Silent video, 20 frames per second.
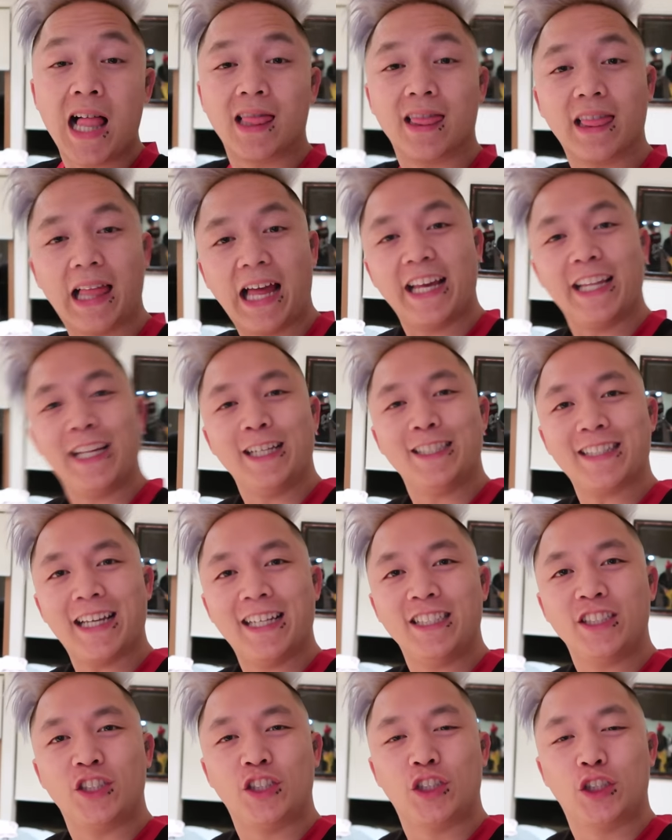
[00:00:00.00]
Ladies
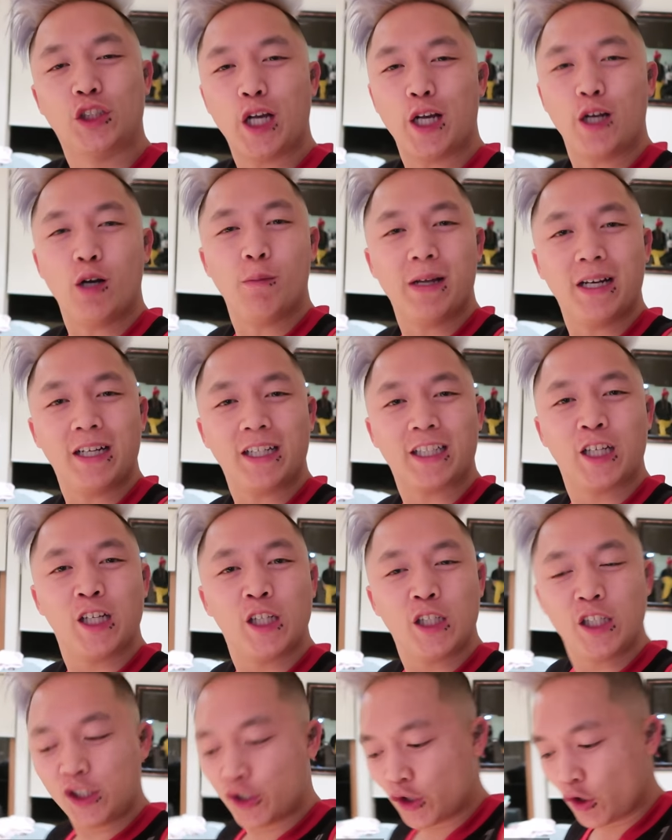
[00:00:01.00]
and gentlemen,
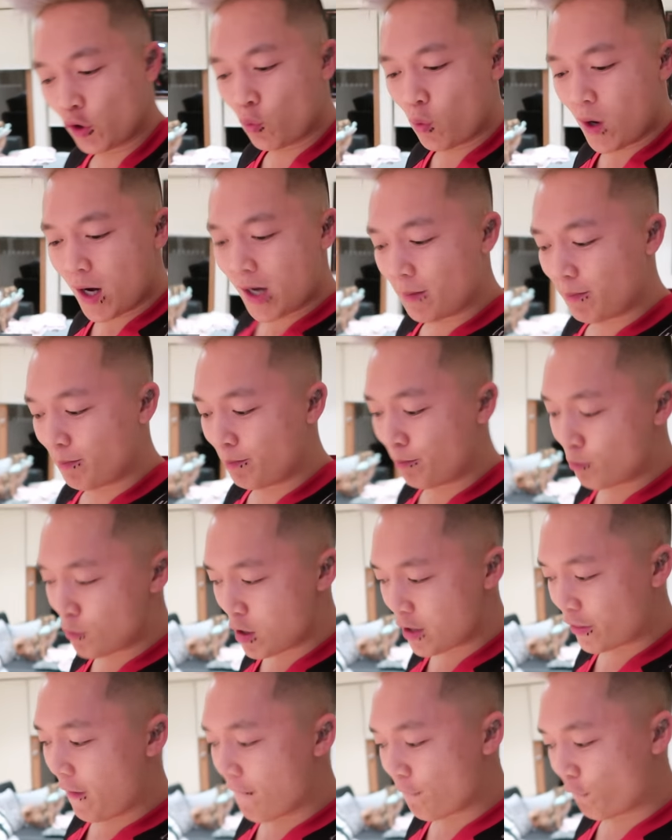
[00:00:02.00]
konnichiwa,
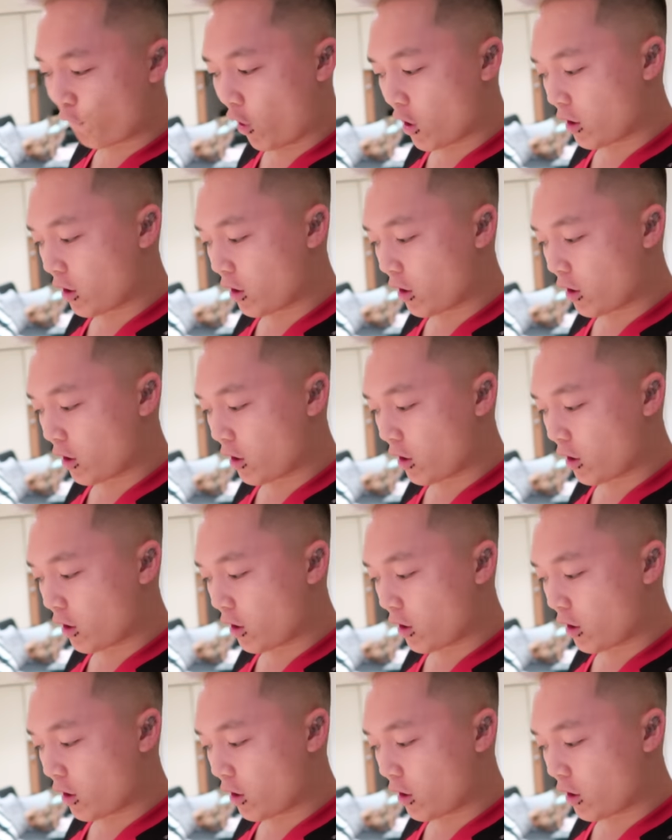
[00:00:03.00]
mother...